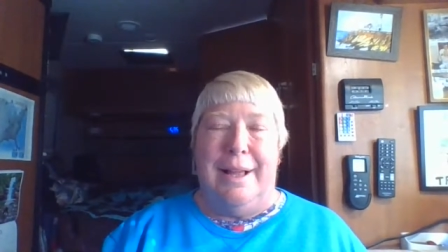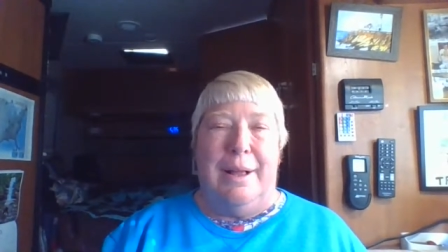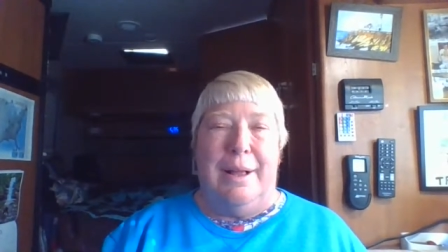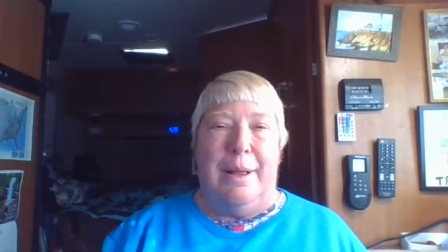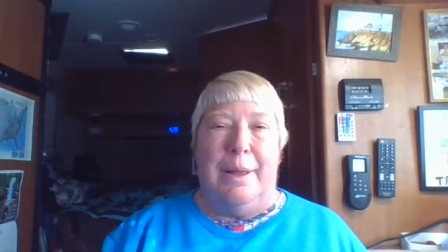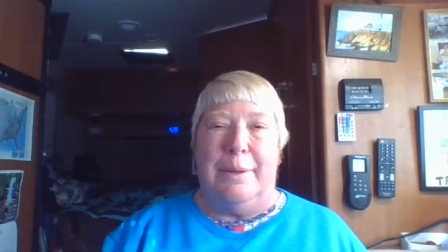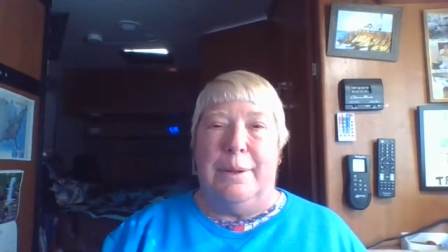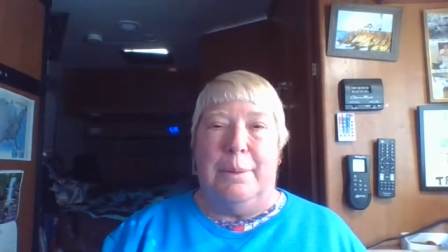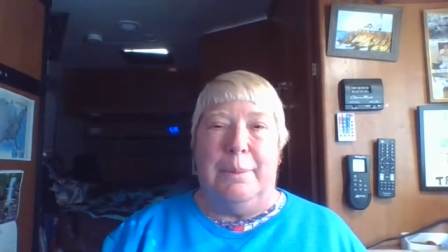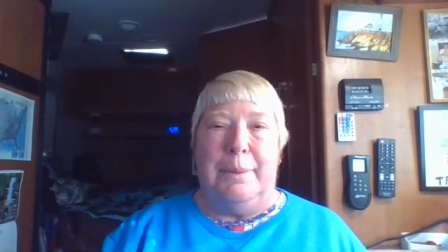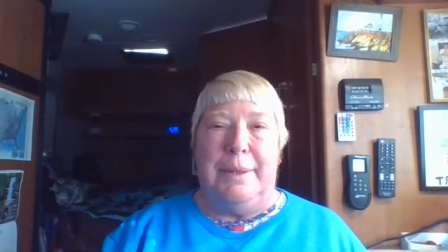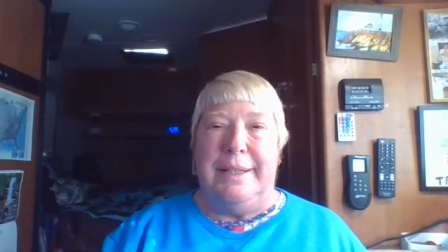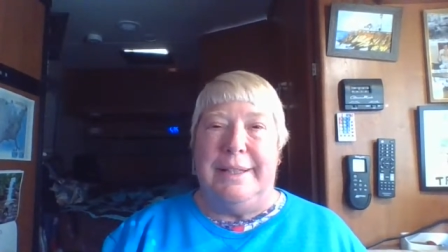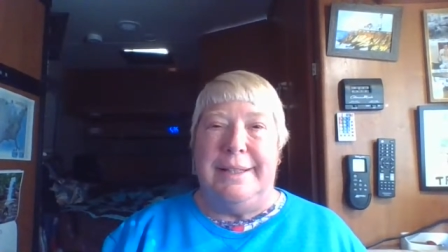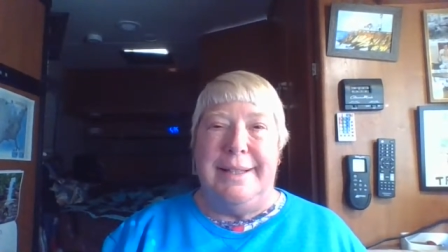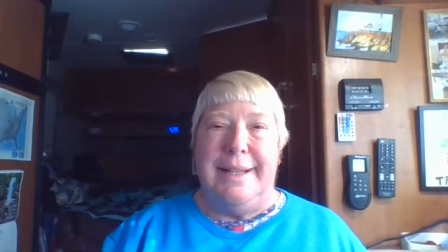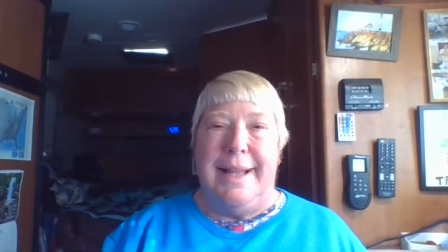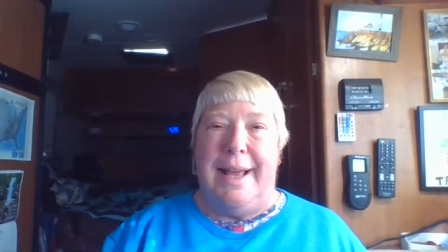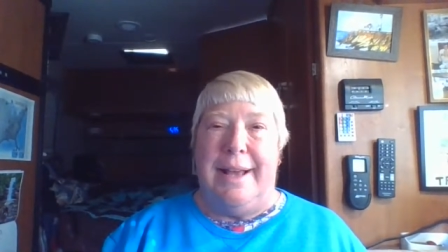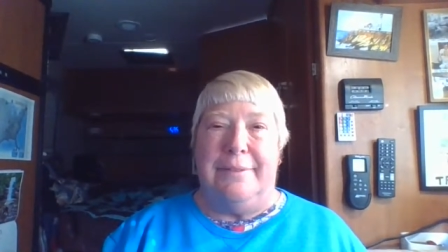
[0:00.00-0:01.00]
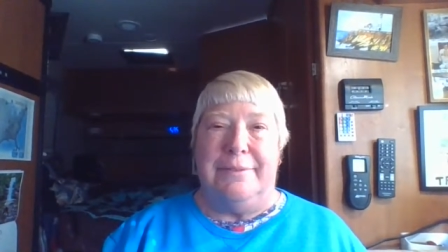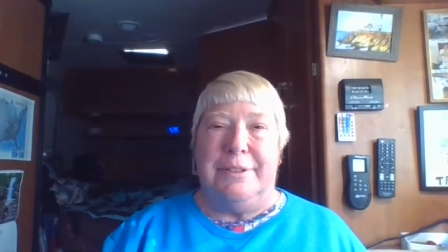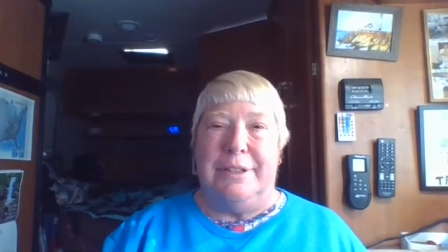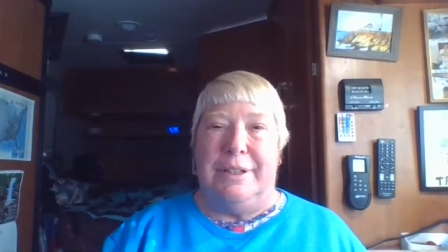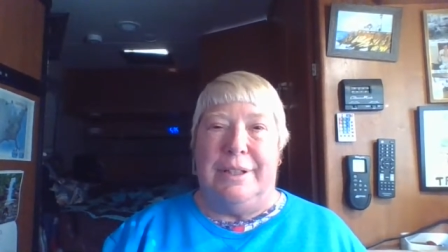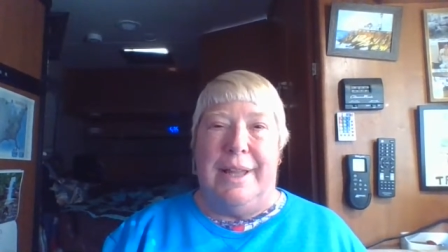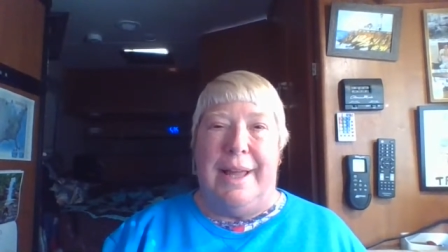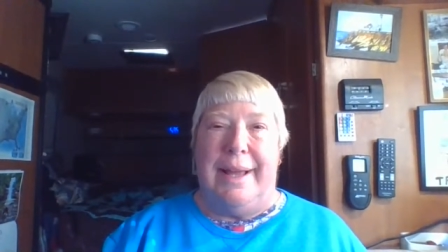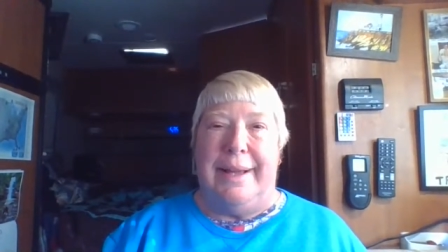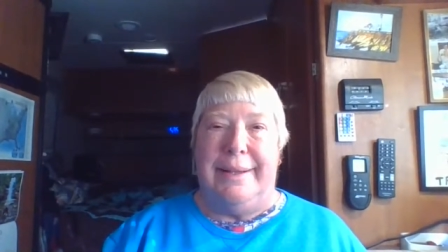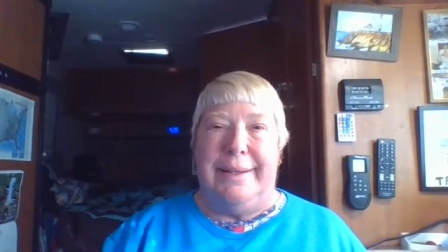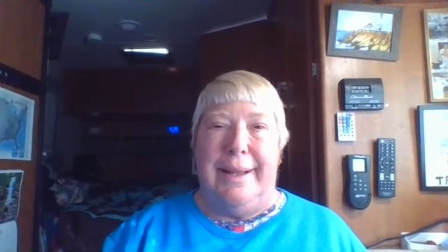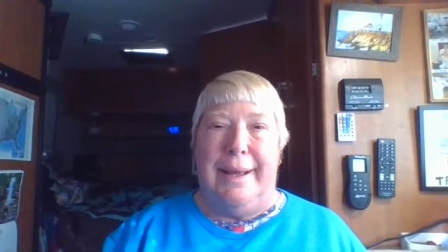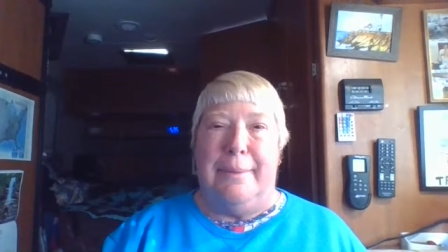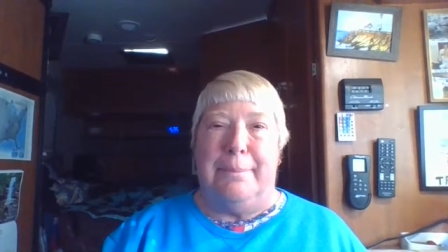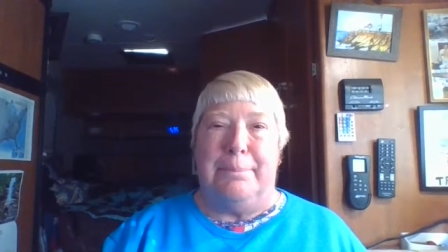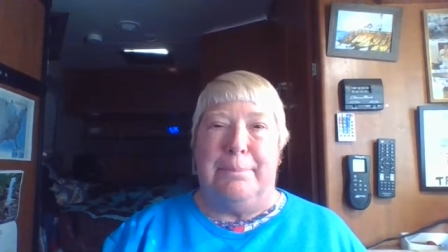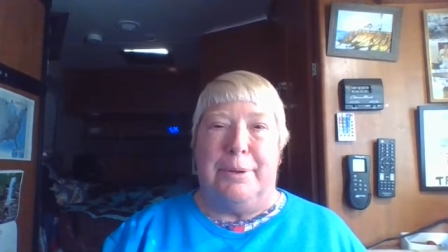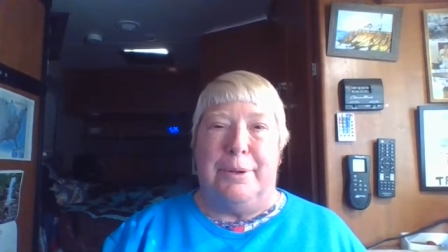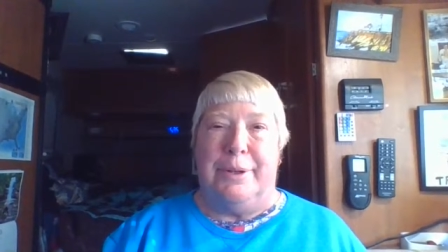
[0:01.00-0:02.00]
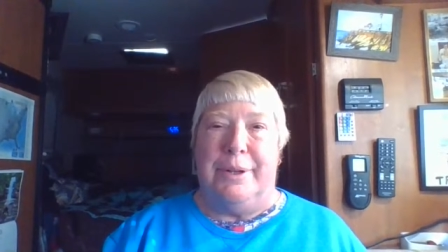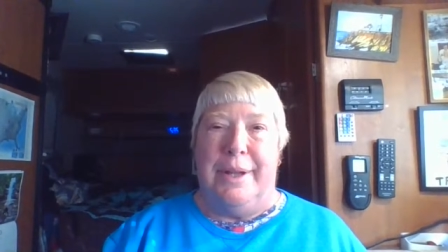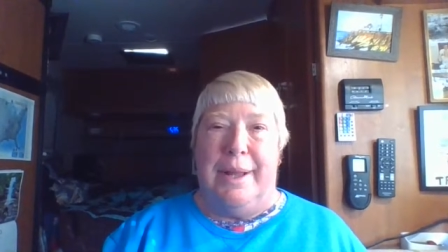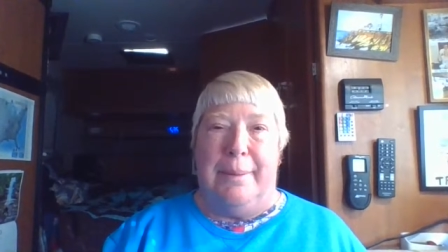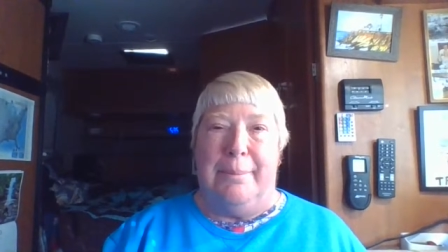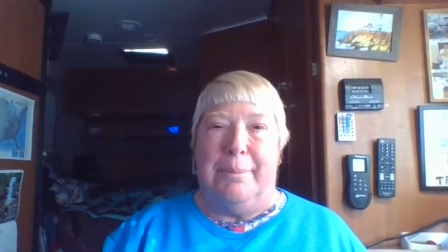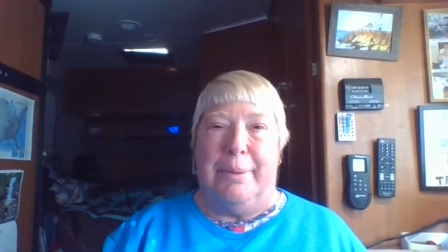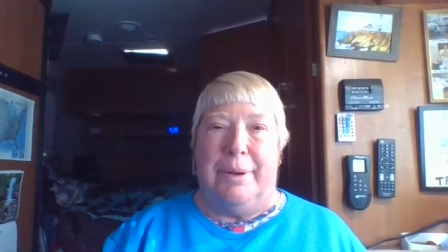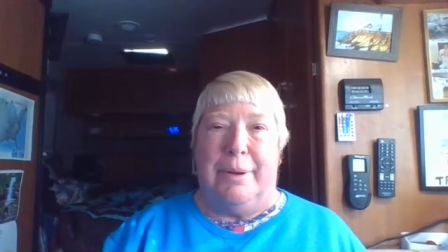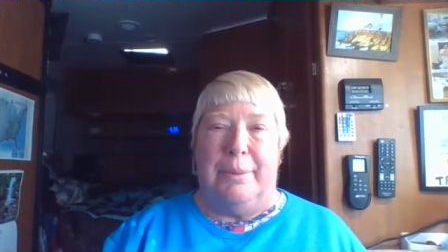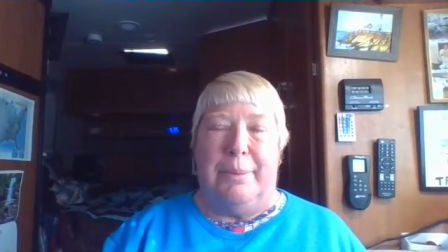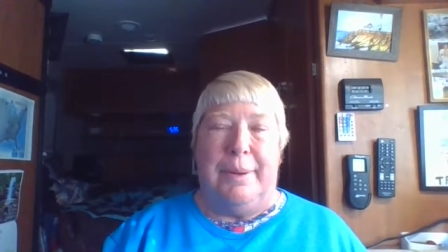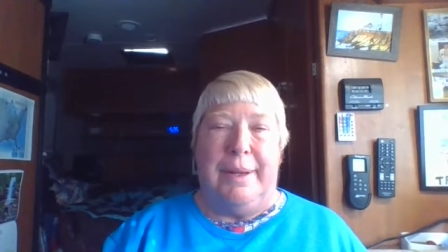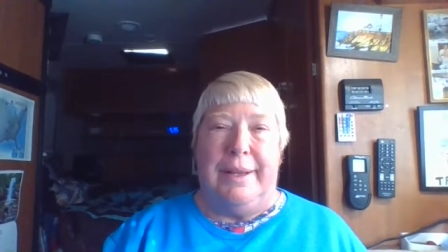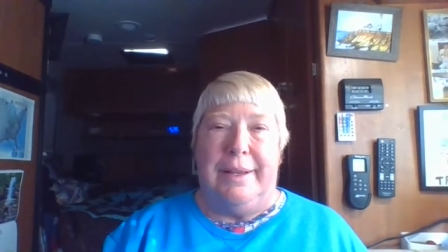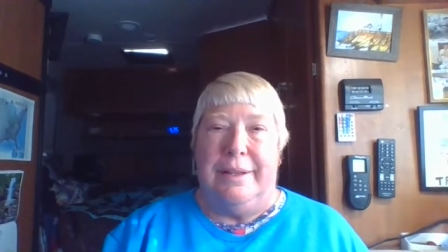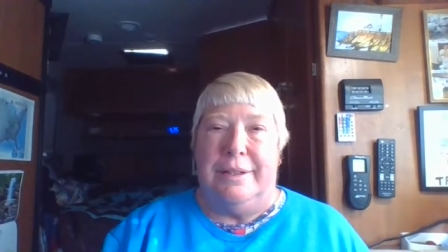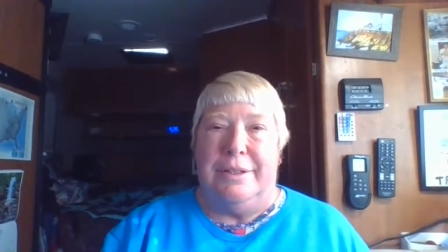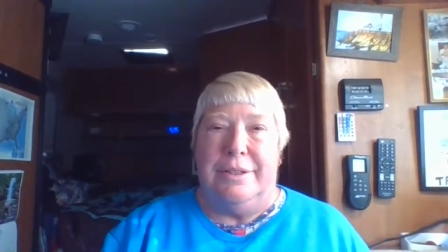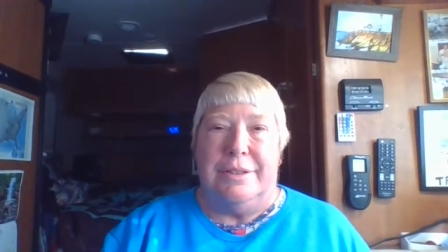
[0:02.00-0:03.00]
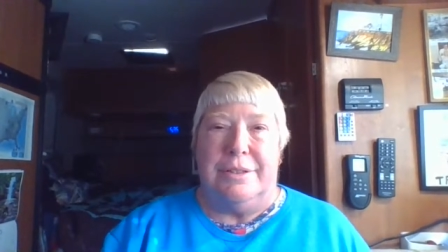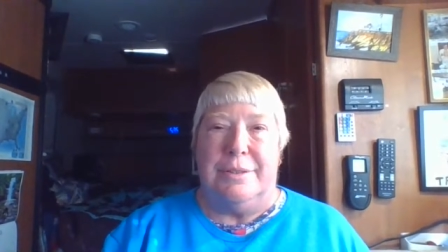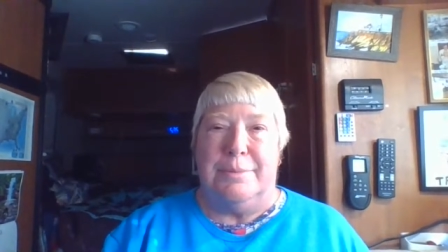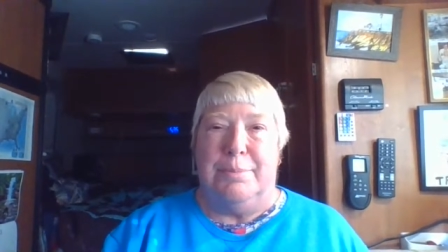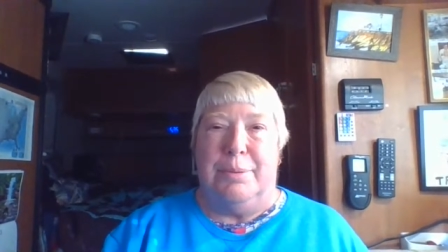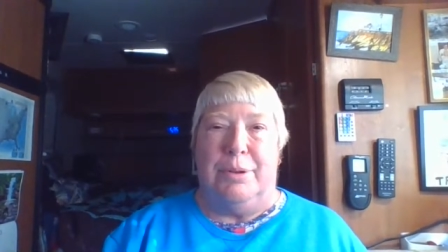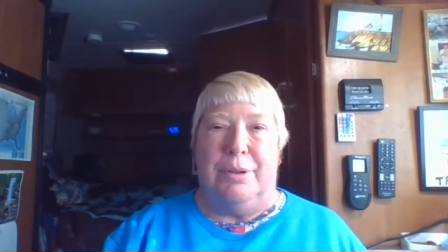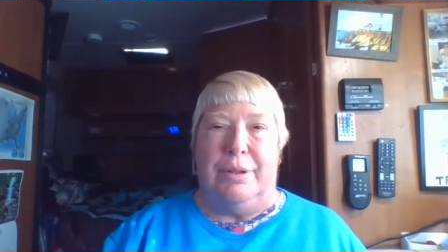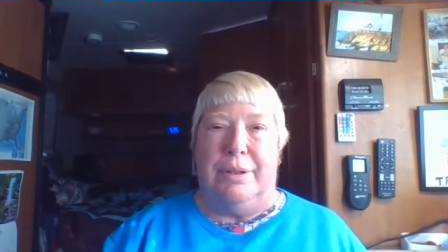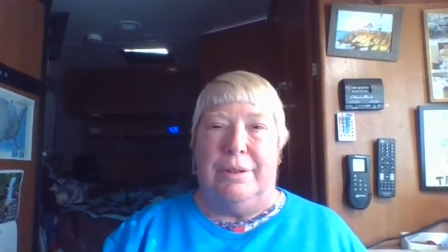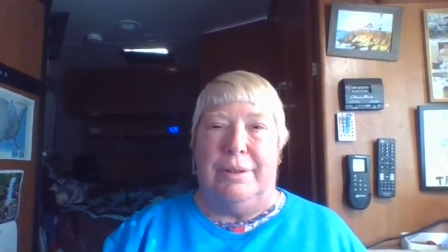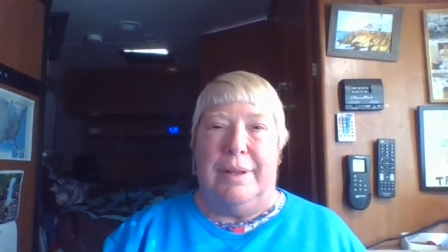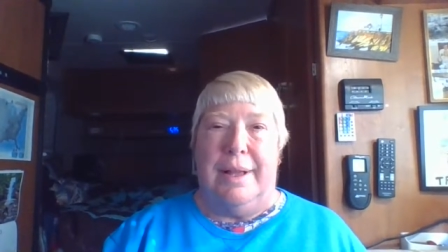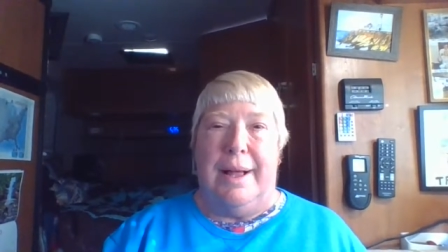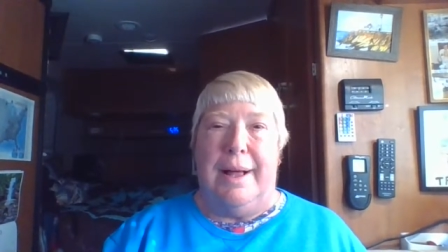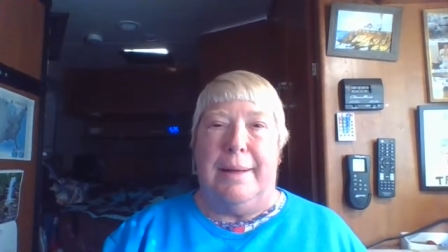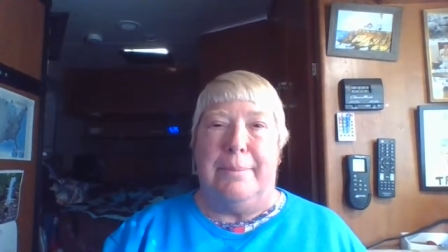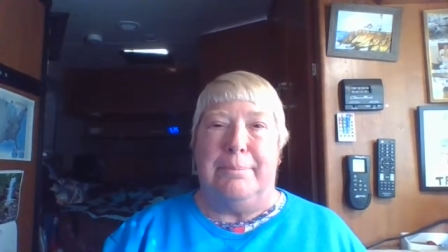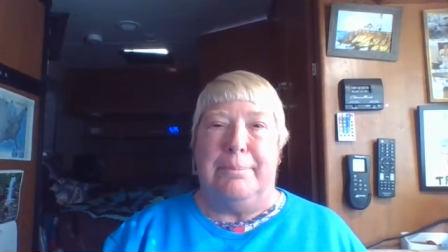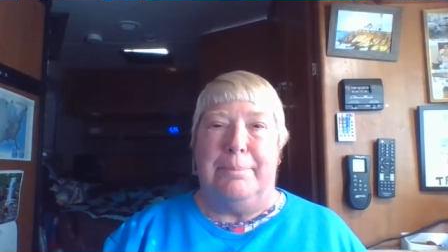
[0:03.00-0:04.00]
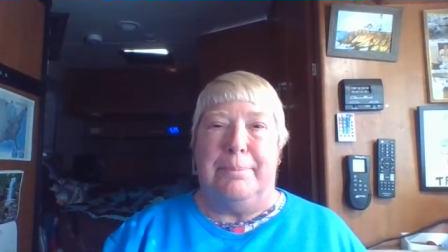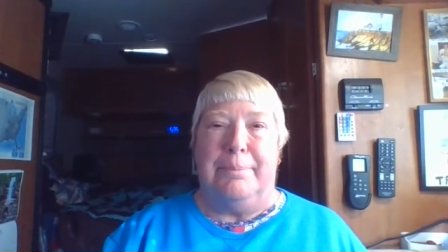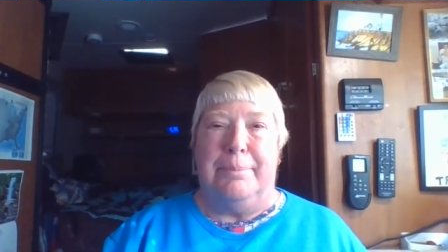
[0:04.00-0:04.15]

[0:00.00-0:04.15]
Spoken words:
Although we didn't have to line up per number, we could just pull up